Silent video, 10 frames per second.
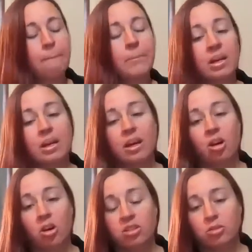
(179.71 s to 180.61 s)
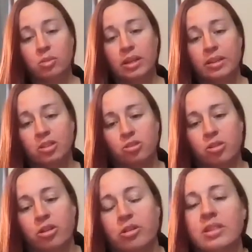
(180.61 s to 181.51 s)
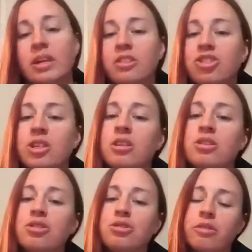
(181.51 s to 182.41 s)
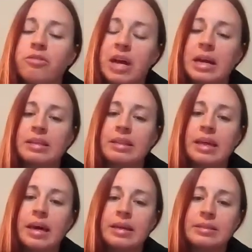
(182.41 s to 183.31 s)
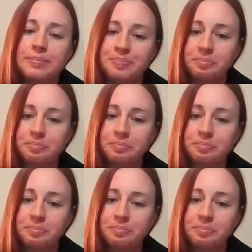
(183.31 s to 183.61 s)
But I also would like to draw your attention to the fact that